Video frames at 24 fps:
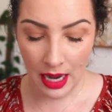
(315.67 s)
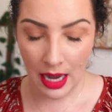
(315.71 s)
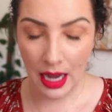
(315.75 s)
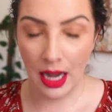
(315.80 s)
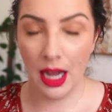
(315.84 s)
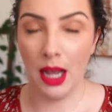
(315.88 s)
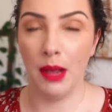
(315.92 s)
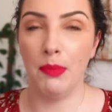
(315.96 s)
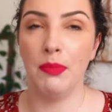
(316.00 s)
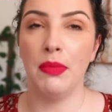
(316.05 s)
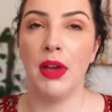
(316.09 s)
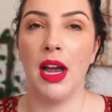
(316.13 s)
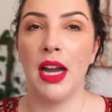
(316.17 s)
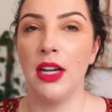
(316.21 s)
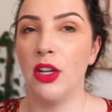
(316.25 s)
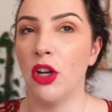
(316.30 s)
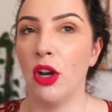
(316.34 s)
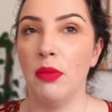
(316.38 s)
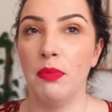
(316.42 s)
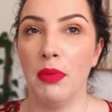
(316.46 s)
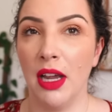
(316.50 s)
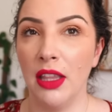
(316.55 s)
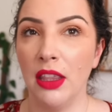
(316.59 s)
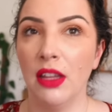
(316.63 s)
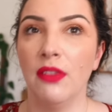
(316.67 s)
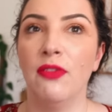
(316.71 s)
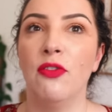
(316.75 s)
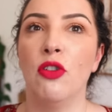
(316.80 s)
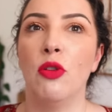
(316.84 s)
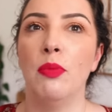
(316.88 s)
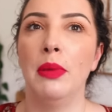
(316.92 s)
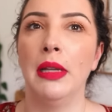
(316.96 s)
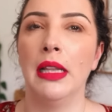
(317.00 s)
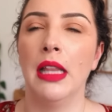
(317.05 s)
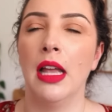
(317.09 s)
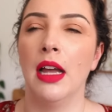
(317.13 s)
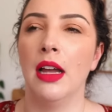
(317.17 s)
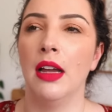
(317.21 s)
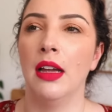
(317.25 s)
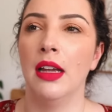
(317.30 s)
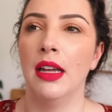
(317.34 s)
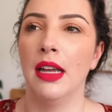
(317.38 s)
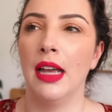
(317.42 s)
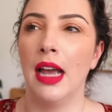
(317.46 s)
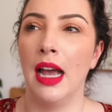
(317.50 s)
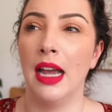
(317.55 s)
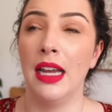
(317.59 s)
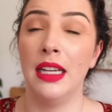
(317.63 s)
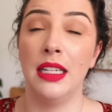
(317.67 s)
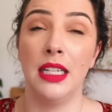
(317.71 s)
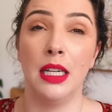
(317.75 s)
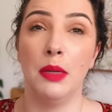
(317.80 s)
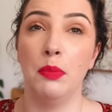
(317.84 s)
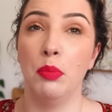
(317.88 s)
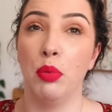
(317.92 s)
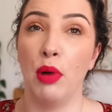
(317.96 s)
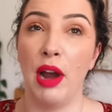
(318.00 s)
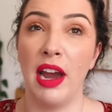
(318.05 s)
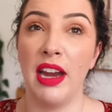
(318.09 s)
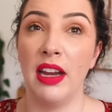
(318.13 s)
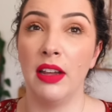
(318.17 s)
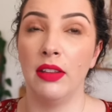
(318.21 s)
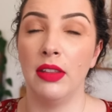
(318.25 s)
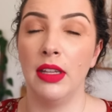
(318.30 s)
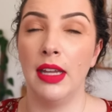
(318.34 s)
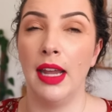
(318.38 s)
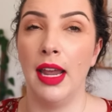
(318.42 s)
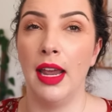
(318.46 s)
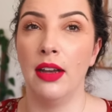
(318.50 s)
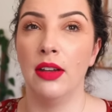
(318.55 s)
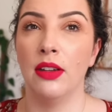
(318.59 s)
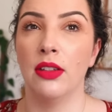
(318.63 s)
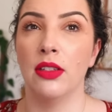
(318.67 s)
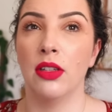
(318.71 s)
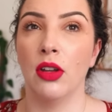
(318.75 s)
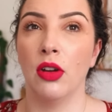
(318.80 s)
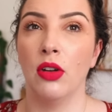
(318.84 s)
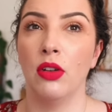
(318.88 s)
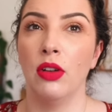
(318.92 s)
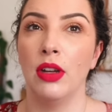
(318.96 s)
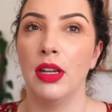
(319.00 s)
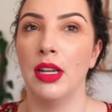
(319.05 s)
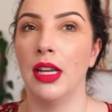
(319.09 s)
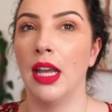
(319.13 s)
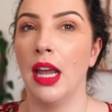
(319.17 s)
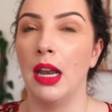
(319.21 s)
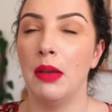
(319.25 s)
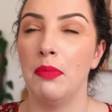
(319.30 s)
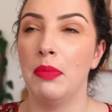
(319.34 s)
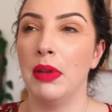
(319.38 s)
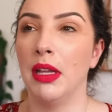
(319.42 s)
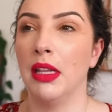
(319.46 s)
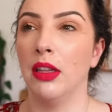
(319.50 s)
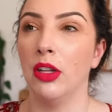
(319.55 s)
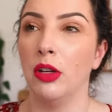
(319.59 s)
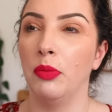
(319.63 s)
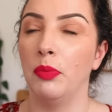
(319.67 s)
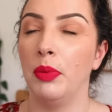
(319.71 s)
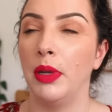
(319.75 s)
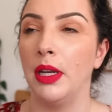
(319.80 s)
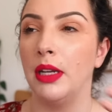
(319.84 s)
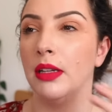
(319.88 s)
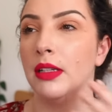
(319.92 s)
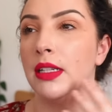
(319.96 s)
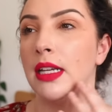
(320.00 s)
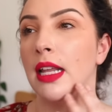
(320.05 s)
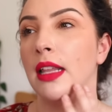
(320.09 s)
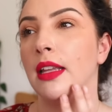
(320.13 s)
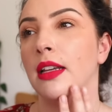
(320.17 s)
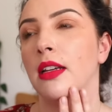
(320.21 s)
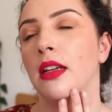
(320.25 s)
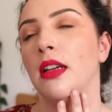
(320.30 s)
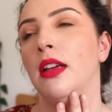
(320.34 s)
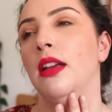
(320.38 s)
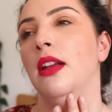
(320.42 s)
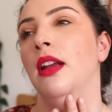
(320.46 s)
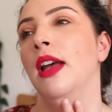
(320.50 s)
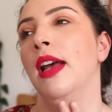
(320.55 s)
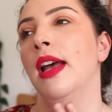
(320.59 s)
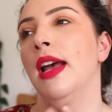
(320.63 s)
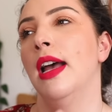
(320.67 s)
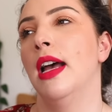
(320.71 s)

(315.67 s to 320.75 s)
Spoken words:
I don't mind the formula. It did break at the end, so it can be a little bit delicate.